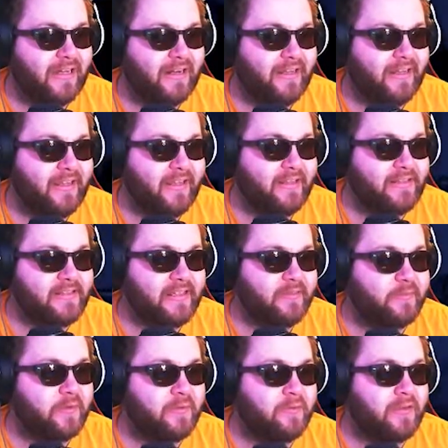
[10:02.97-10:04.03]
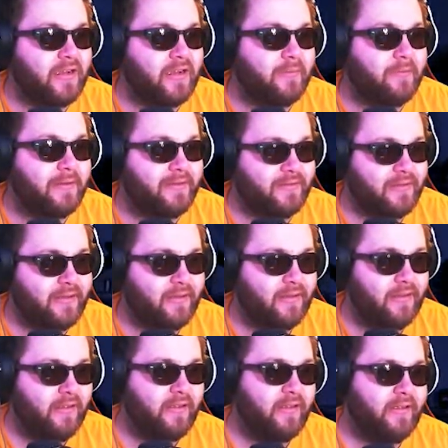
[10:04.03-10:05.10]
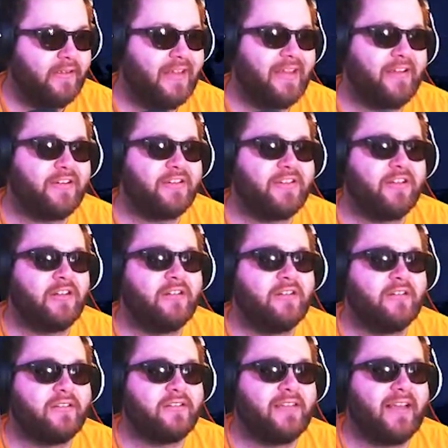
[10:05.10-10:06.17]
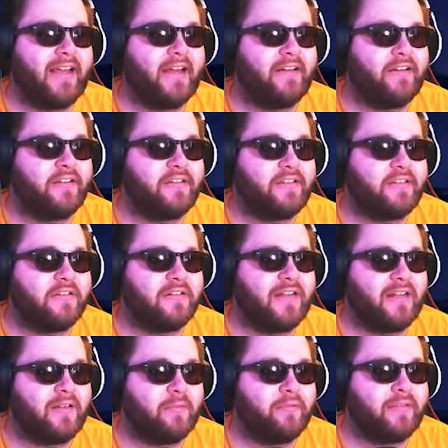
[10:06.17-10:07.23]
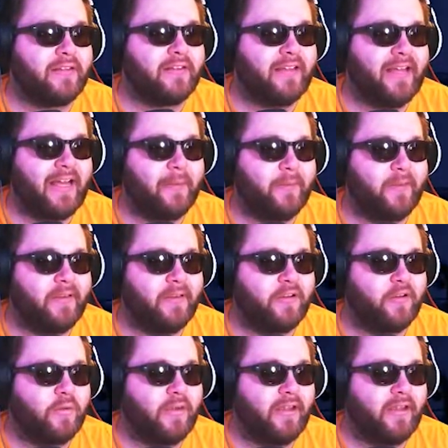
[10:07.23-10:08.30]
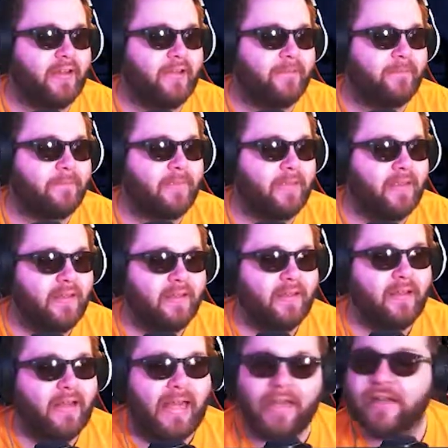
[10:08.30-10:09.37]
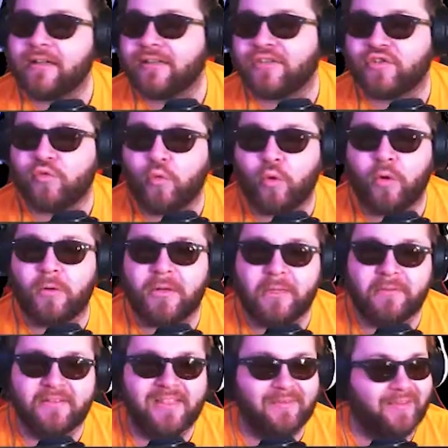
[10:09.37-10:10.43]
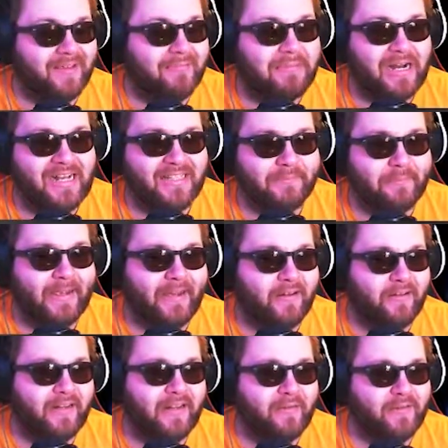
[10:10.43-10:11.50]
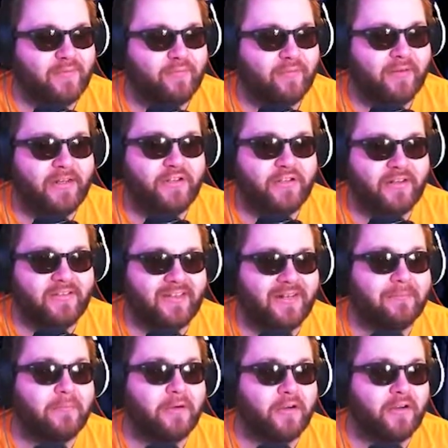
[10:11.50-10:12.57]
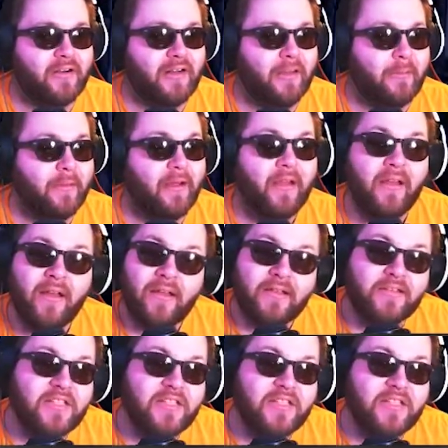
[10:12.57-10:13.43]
have a lot of kids that have been gone missing. Yeah, you're still a little sad. You're not completely happy there quite yet. I could have sworn he was going to be a boss battle, and I was pretty sure I was going to murder him.